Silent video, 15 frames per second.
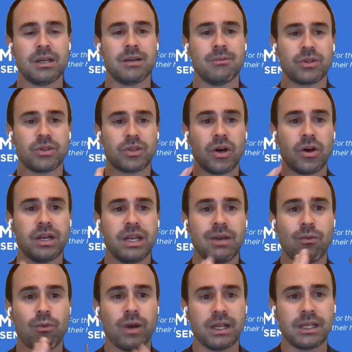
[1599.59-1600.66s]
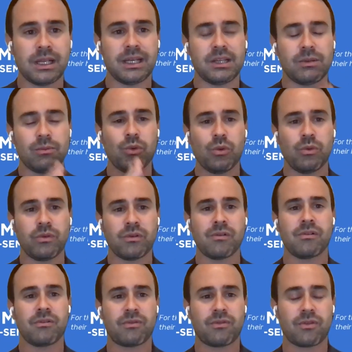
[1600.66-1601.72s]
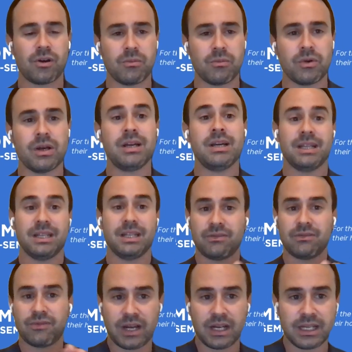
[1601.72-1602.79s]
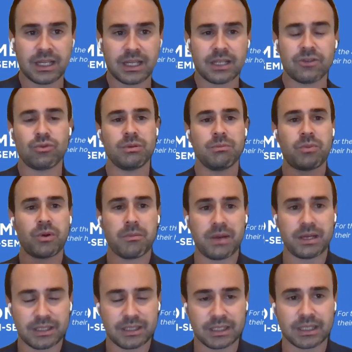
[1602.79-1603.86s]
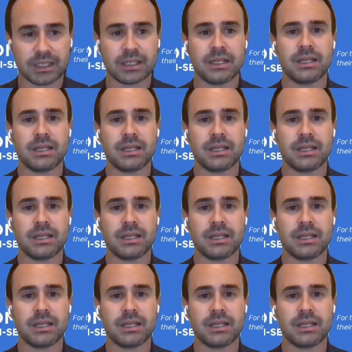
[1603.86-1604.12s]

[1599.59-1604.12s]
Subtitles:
but only when it moves from defining to implementing.